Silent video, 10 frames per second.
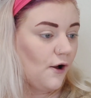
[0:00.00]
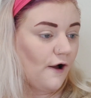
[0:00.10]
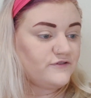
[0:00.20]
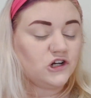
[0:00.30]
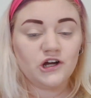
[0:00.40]

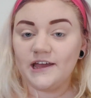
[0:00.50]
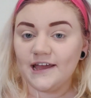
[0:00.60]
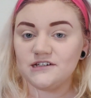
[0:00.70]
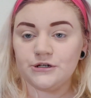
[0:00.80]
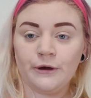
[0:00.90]
after looking
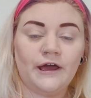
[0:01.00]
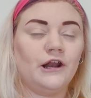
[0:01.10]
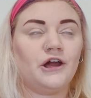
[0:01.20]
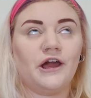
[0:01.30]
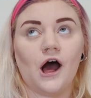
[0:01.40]
into it
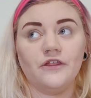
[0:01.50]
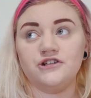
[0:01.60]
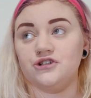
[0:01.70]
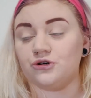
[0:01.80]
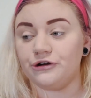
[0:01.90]
and looking at other
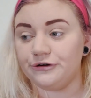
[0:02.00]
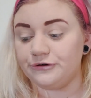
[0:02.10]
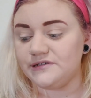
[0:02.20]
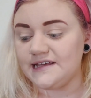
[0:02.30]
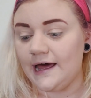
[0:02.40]

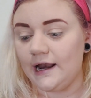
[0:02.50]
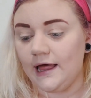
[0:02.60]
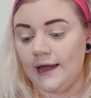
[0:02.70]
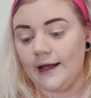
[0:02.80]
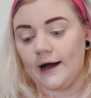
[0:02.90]
tutorials and
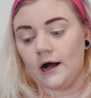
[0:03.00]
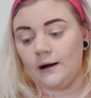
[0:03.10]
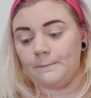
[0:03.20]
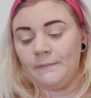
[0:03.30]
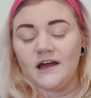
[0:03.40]
like
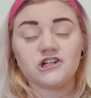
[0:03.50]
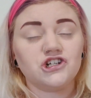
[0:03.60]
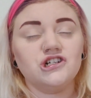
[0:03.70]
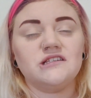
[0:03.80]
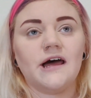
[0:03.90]

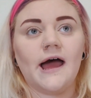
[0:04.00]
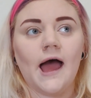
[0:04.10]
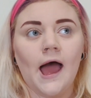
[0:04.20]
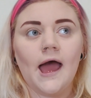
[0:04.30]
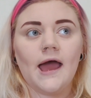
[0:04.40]
pictures,
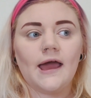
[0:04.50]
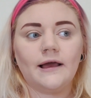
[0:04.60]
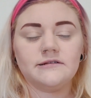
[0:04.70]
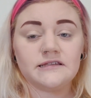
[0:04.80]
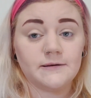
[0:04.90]

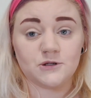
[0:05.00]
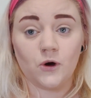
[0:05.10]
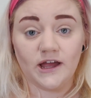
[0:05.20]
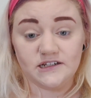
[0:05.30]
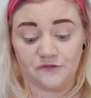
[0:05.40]
it seems
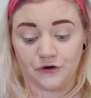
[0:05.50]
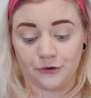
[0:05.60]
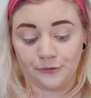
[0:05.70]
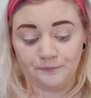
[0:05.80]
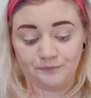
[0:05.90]
quite
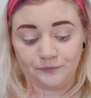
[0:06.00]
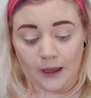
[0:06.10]
difficult.